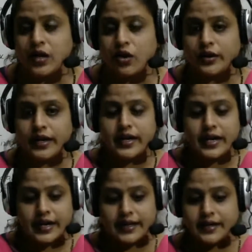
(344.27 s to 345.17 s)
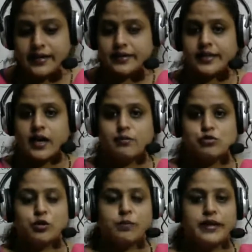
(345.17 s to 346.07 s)
Okay, in India they come
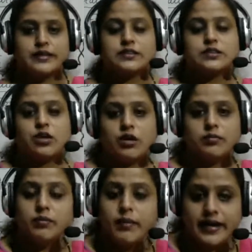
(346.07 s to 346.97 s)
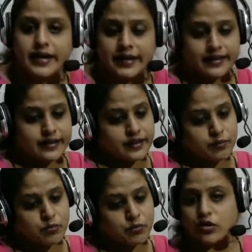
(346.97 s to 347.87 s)
to a place called Mumbai, and then they
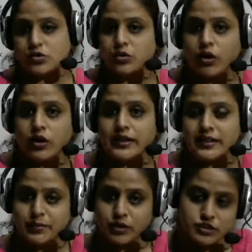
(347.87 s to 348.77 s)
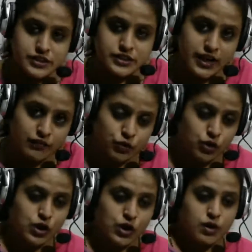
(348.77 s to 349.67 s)
move on to Kolkata because they have to
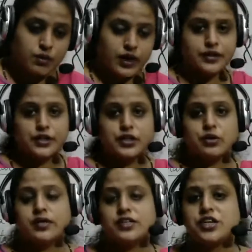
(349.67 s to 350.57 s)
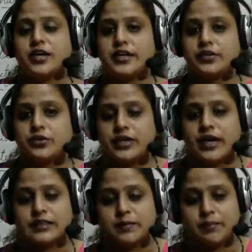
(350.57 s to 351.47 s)
continue the journey to the
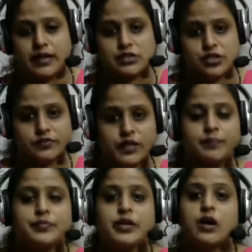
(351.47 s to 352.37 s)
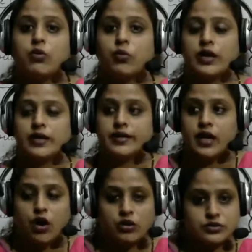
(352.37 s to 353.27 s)
other parts of the world.
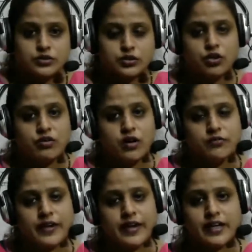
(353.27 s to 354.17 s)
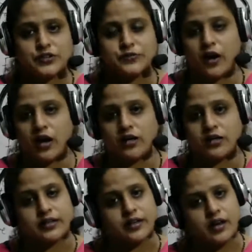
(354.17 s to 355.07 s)
So Phileas
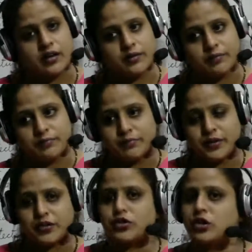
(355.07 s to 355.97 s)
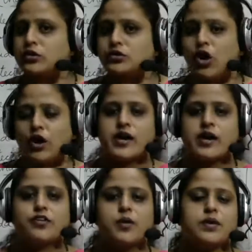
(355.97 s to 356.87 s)
Fogg rescues Order
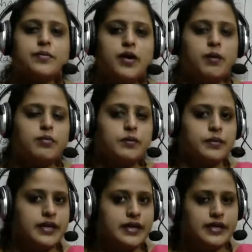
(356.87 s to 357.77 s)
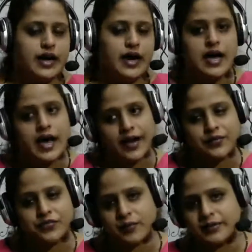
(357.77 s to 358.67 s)
from a problem in India, and
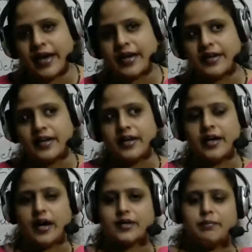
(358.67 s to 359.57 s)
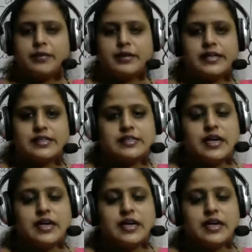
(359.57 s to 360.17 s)
from there he accompanies,